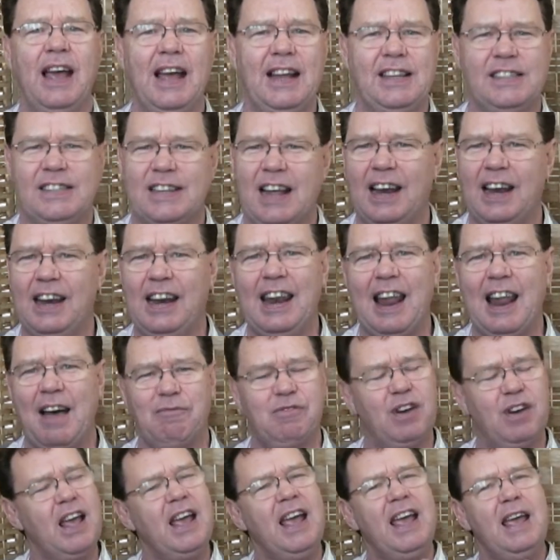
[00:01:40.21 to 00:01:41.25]
It's a
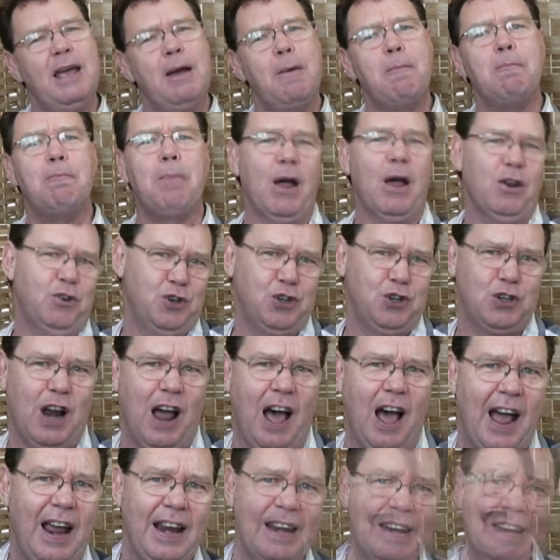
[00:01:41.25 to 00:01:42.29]
lovely
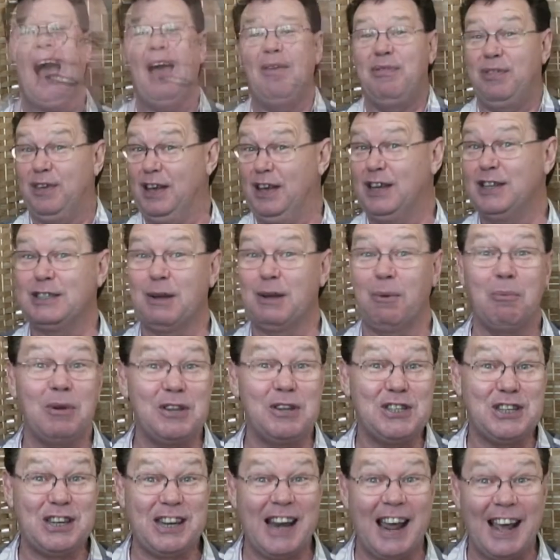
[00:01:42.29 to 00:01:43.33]
punchline. "I think
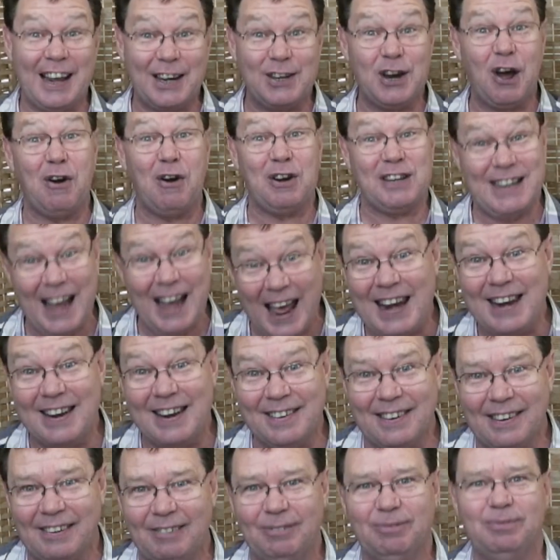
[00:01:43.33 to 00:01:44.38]
someone's nicked our
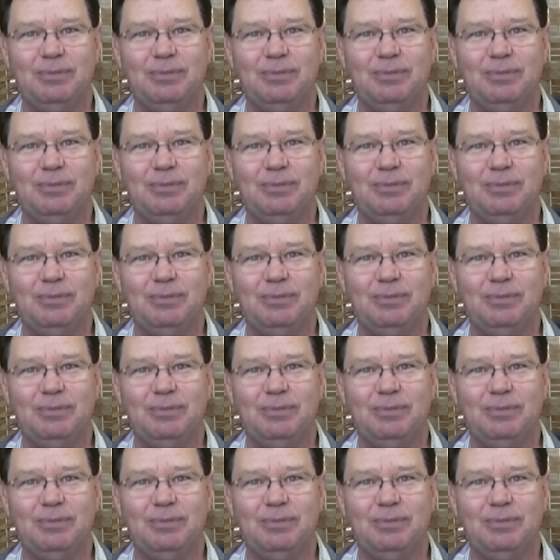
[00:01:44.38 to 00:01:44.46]
tent."